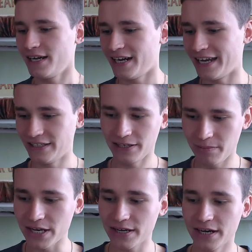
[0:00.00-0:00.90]
and
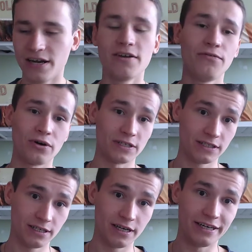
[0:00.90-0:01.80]
repeat,
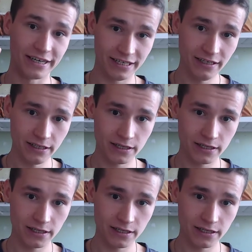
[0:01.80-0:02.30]
first reading